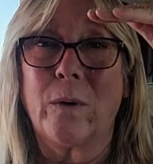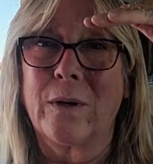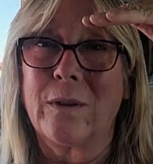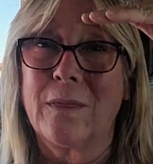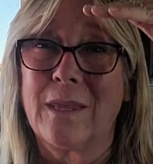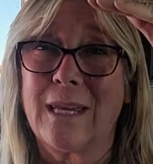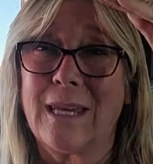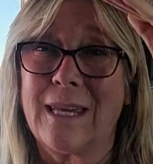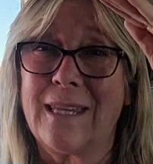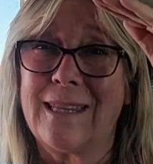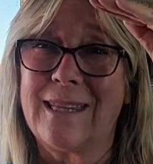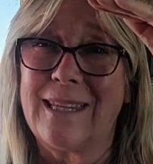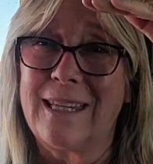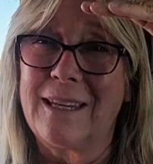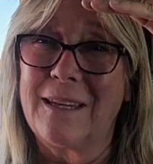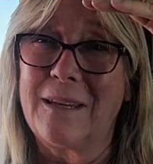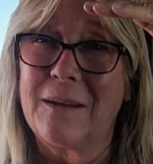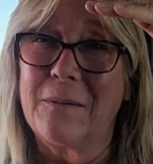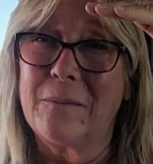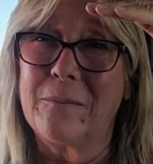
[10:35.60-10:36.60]

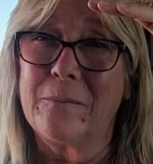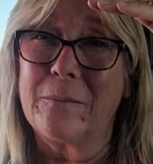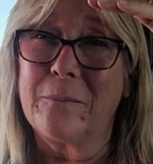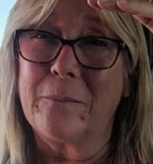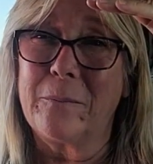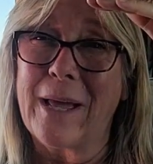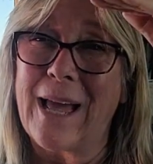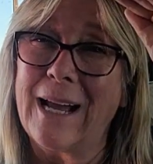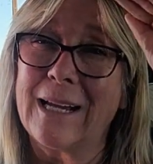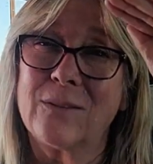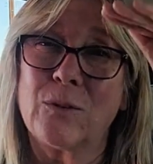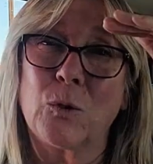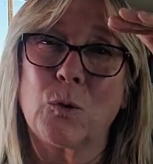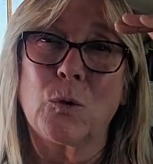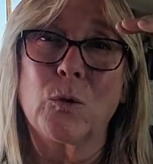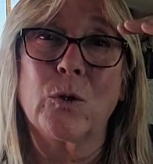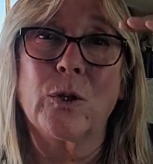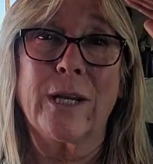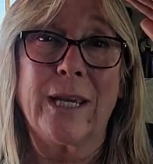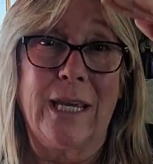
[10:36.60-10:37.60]
the back
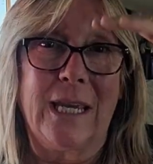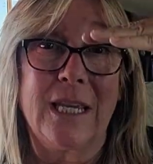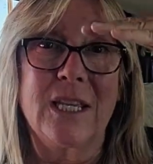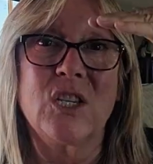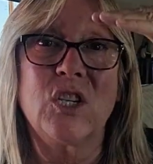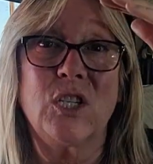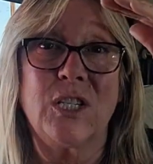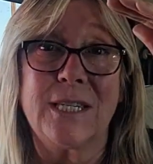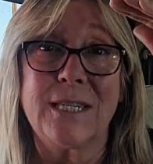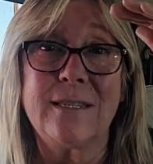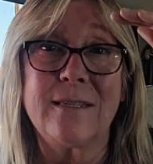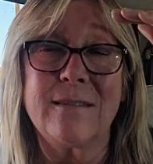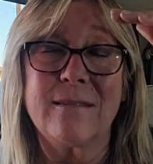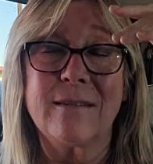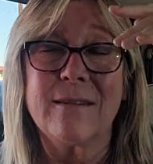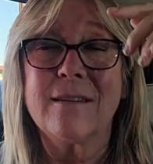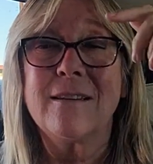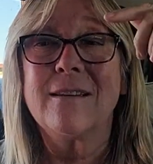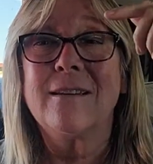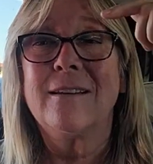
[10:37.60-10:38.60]
door
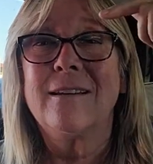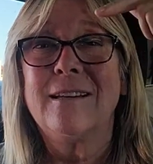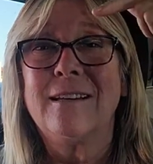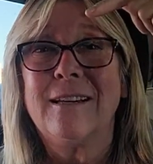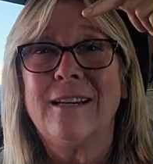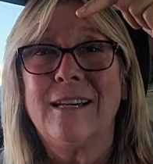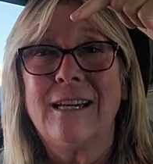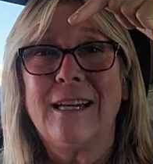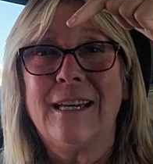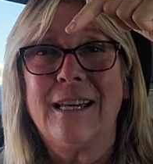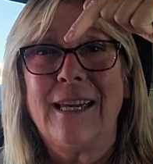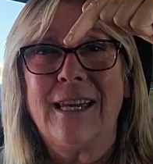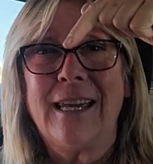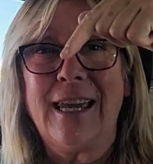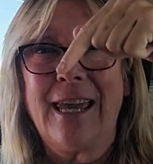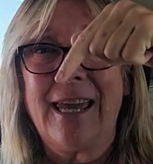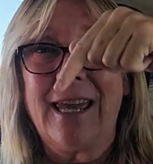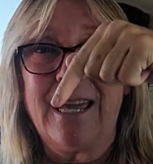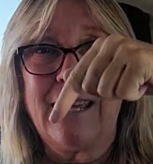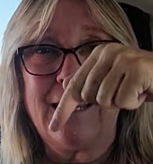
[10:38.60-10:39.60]
hinges
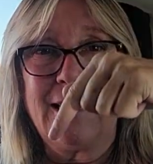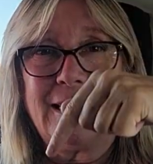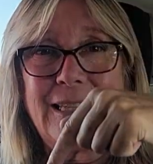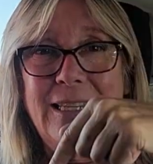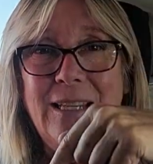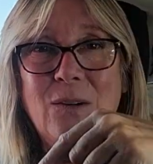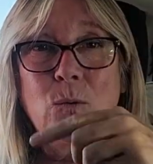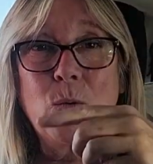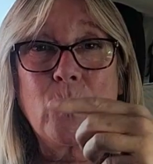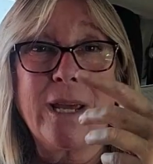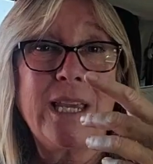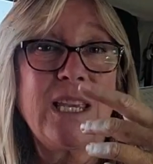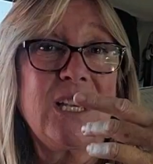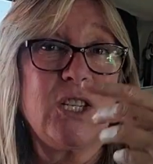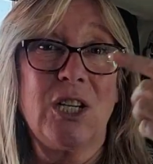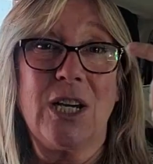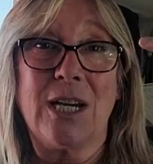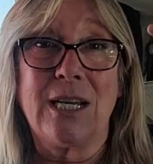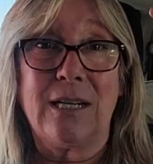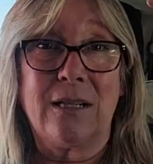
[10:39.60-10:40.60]
and the rain
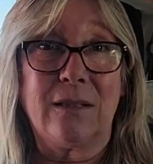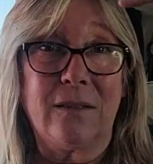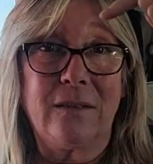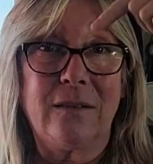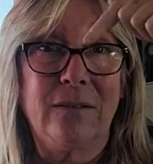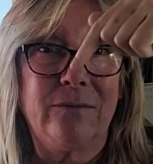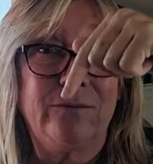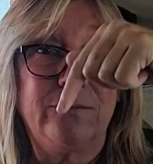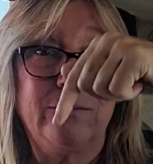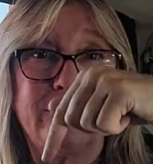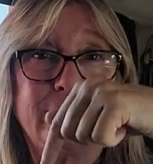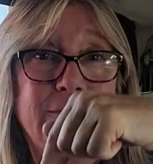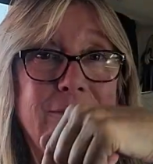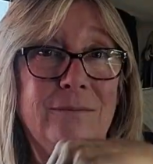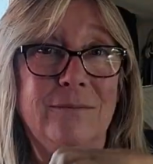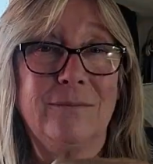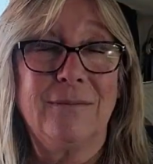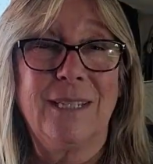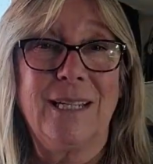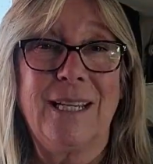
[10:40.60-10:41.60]
channel
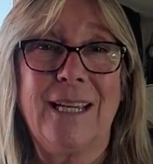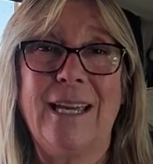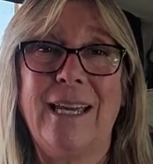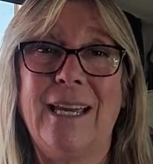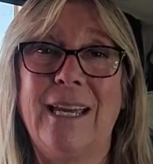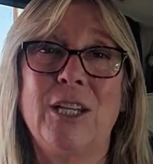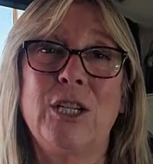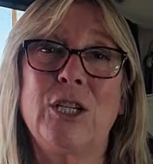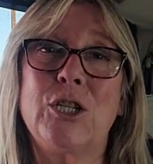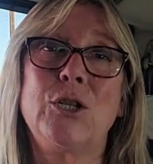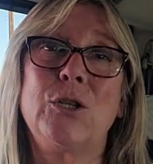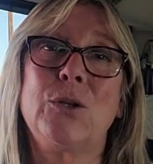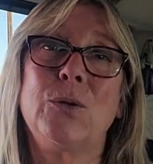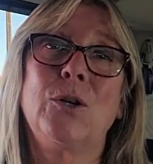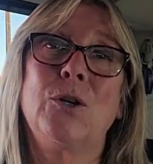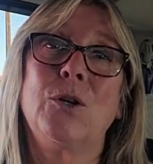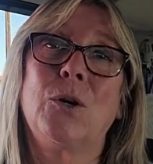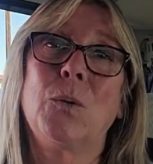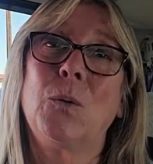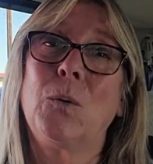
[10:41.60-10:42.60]
to
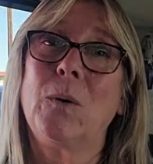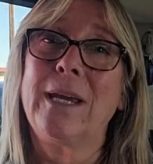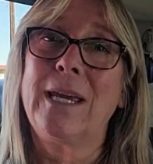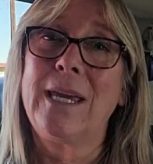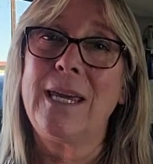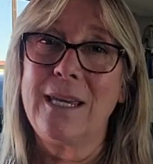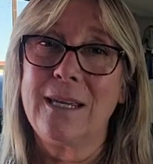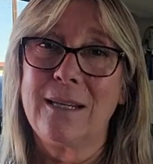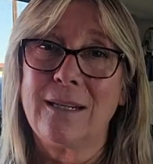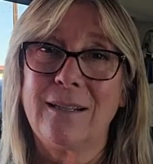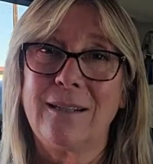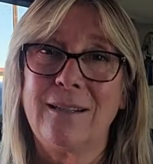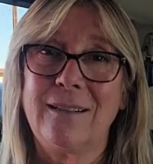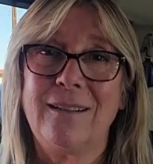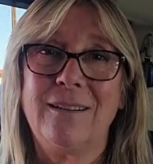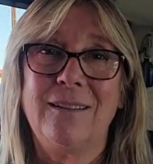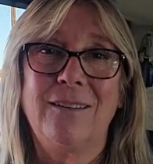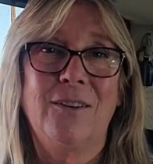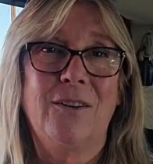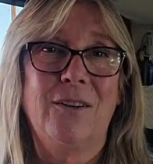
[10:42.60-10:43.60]
go
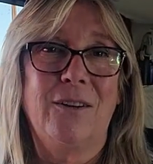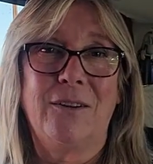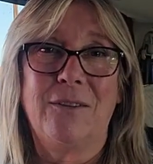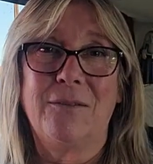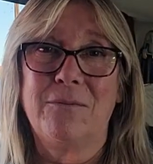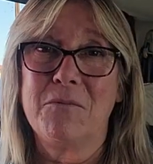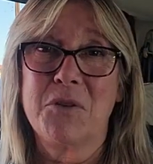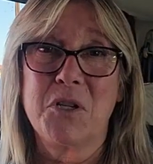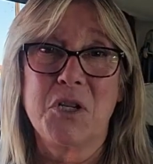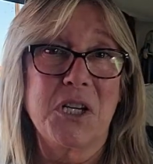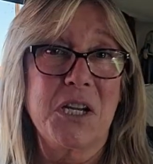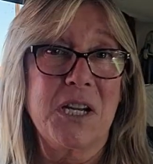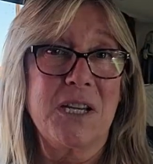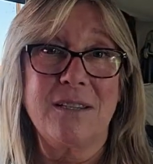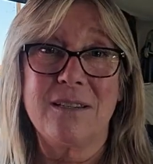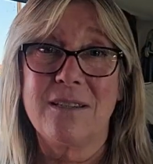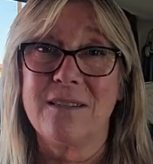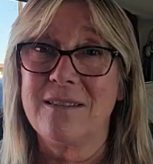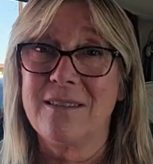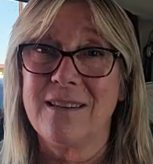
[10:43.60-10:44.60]
in,
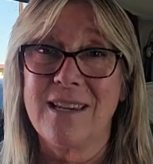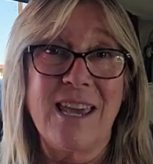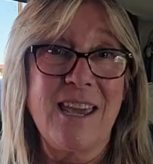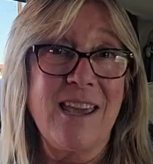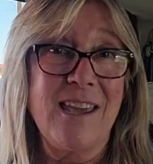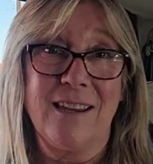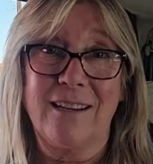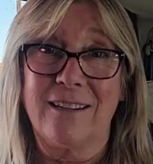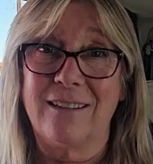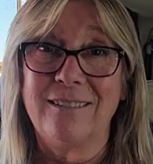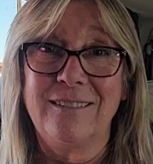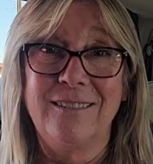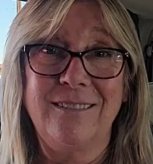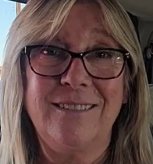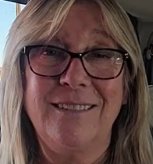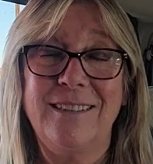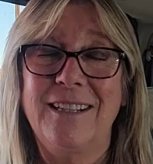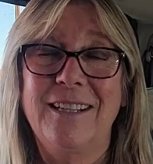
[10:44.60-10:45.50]
just in,